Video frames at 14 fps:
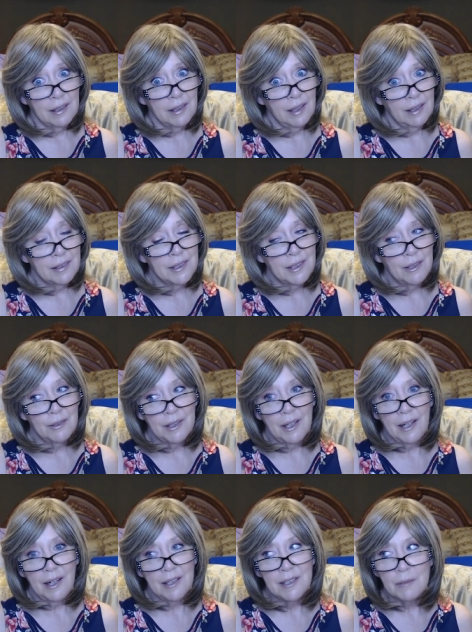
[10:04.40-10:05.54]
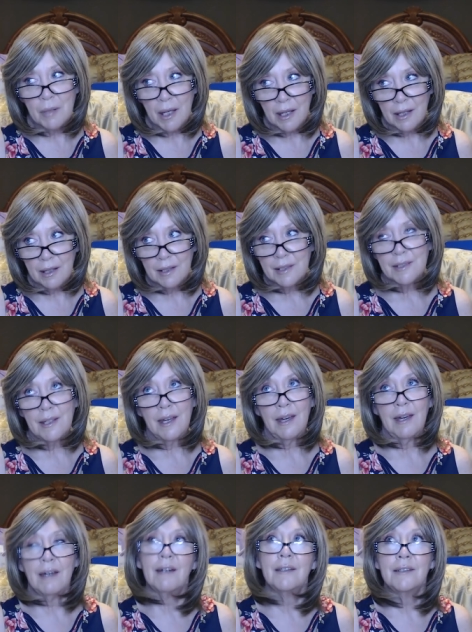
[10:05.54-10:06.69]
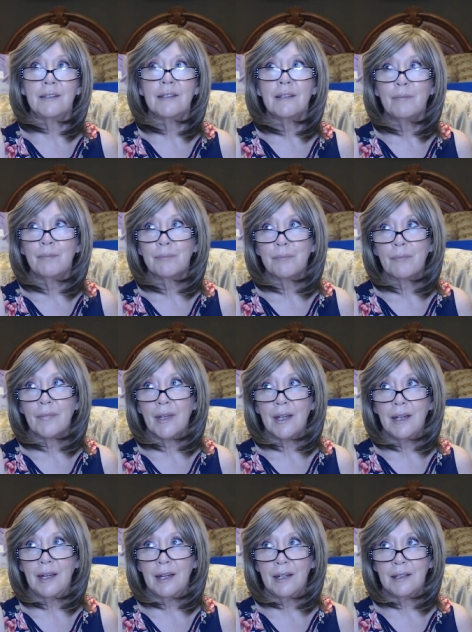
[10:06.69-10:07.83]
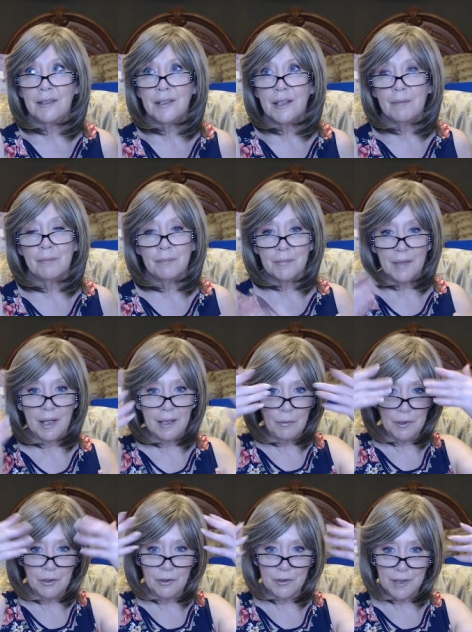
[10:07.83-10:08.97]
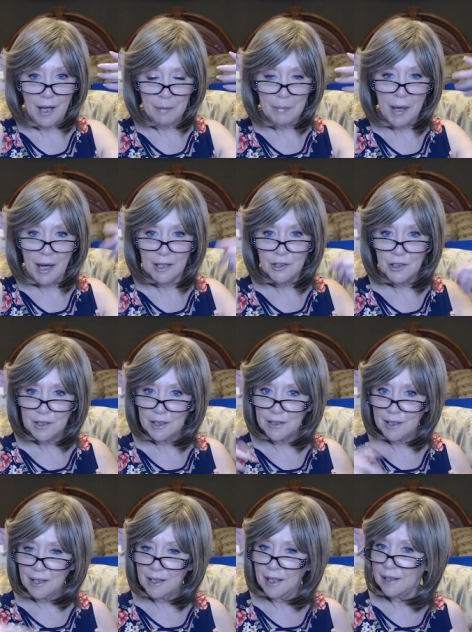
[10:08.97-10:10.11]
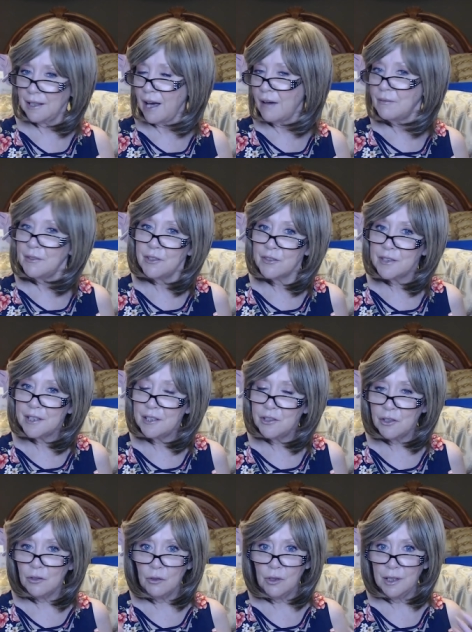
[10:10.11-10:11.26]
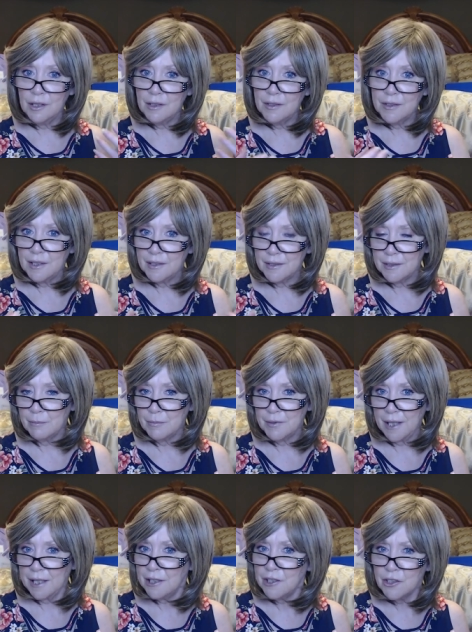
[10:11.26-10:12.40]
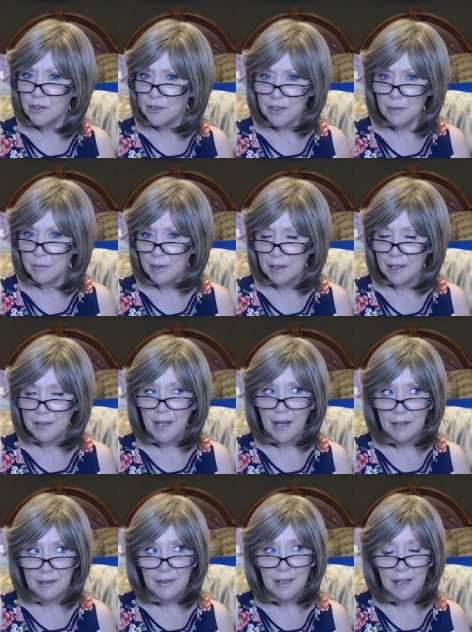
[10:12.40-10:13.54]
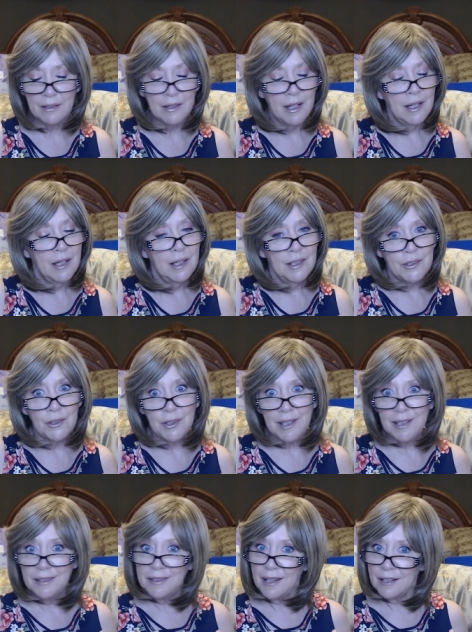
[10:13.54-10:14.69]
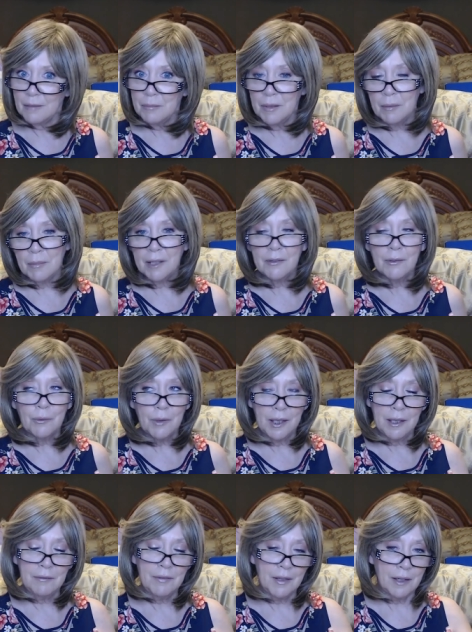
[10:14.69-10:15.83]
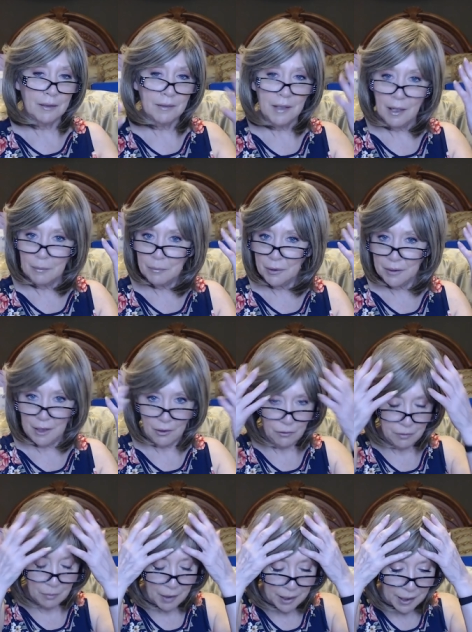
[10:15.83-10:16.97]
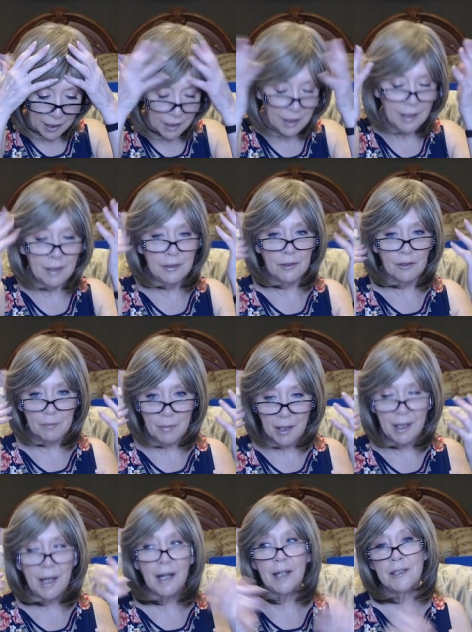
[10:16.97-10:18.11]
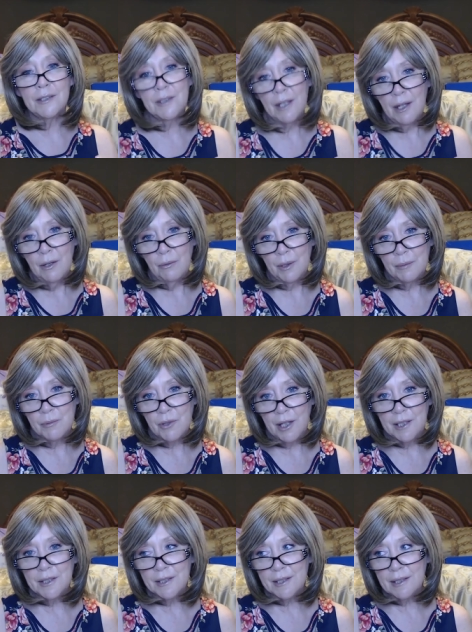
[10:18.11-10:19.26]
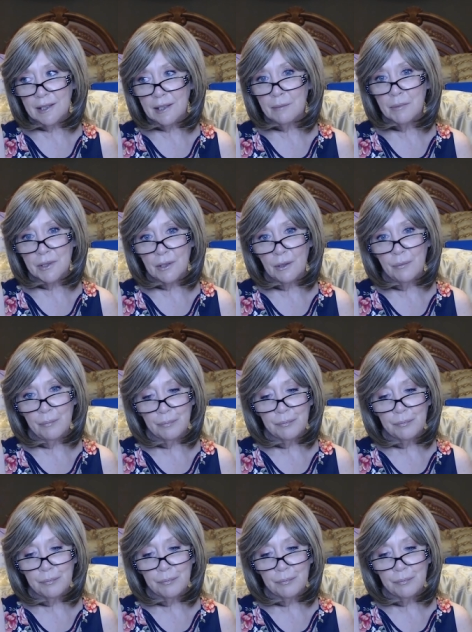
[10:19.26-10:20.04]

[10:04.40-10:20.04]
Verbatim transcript: yeah, so yeah, ice packs and and um, I got one of those eye patches that's got like lavender essential oils and some sage or something like that in there. So you heat that up in the microwave. And yeah, I put that over my head and over my eyes when I'm trying to sleep. So,